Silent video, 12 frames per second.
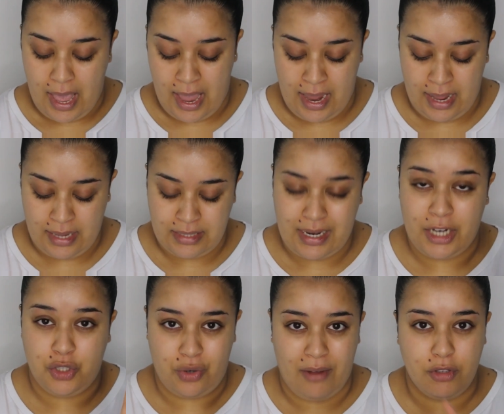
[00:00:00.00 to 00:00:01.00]
And I
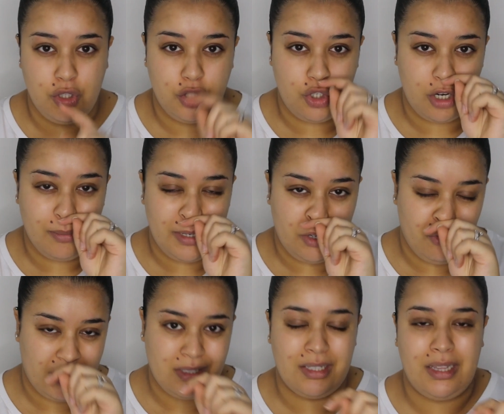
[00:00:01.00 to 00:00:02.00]
traveled to Germany
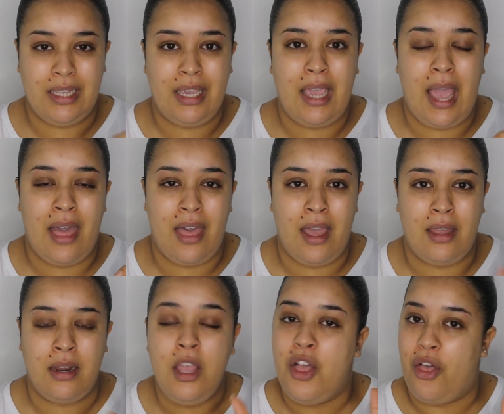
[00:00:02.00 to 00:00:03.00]
recently
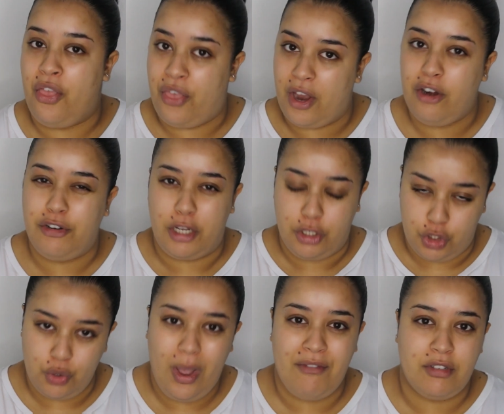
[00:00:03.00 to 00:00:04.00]
and there they
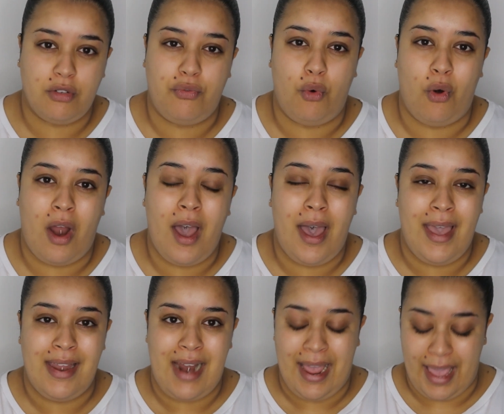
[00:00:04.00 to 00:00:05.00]
do have a Sephora,
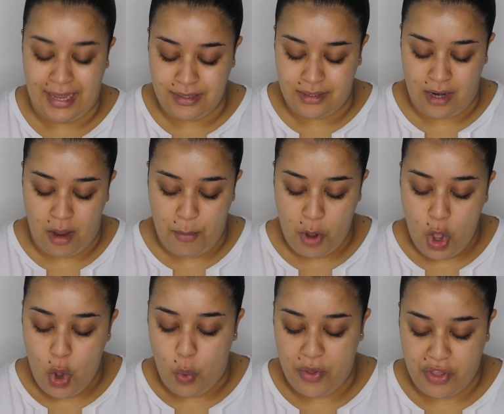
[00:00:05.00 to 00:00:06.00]
and I ended up
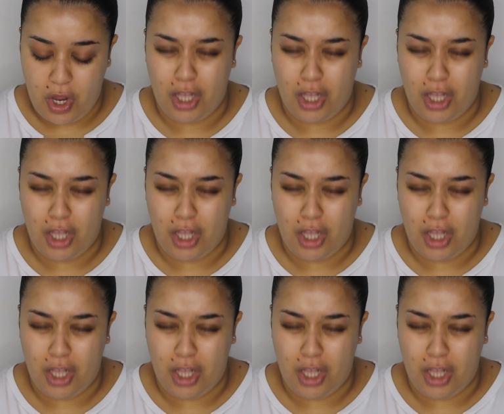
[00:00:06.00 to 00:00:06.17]
with